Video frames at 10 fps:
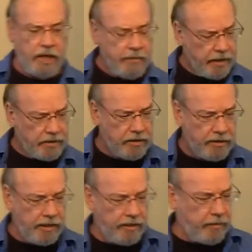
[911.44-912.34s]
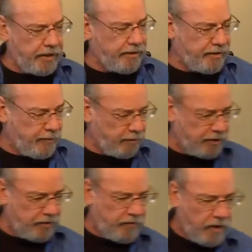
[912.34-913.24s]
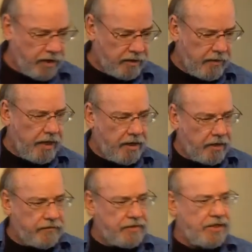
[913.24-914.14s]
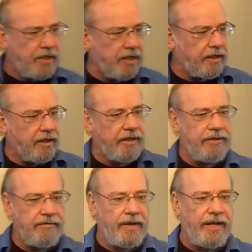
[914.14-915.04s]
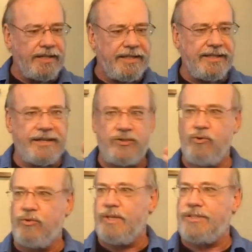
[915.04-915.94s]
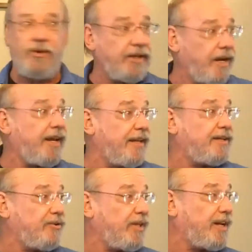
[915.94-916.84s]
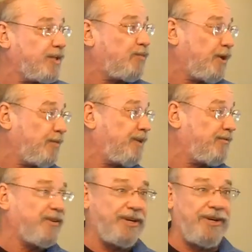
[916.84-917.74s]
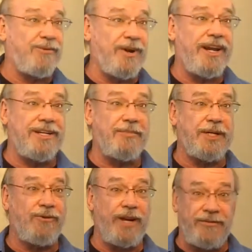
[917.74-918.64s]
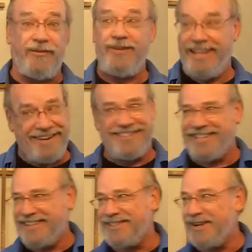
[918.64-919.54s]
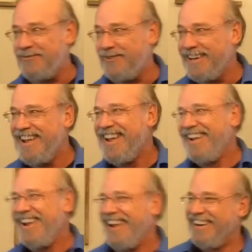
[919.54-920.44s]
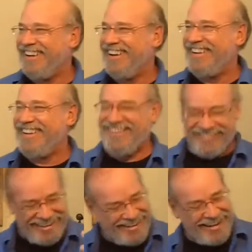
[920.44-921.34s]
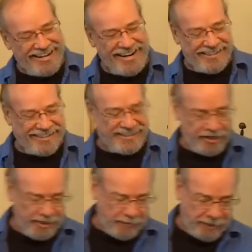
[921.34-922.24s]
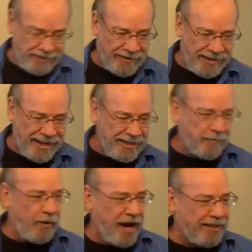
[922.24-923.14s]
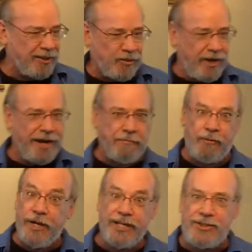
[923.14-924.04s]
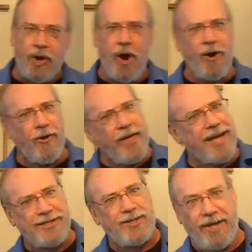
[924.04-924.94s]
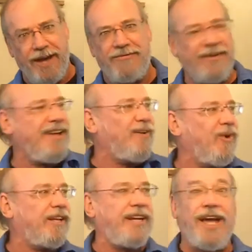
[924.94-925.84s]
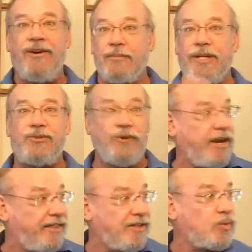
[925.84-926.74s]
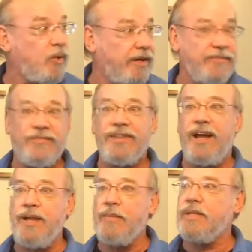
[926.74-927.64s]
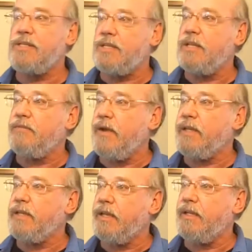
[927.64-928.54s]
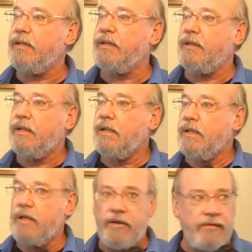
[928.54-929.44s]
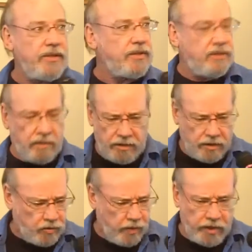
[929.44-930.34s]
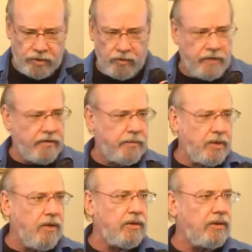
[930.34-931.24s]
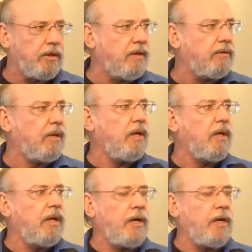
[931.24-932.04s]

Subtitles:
I'm actually thinking of making a commitment this fall of seeing if I can do this. You know, I had to do that experiment for a year where I had to be grateful. That was a tough one. But it actually changed me. You know, I had to practice what I preached. Oh, that's tough. Well, now I'm going to try this one. I'm going to see if I can, in every situation, wherever I'm going, you know,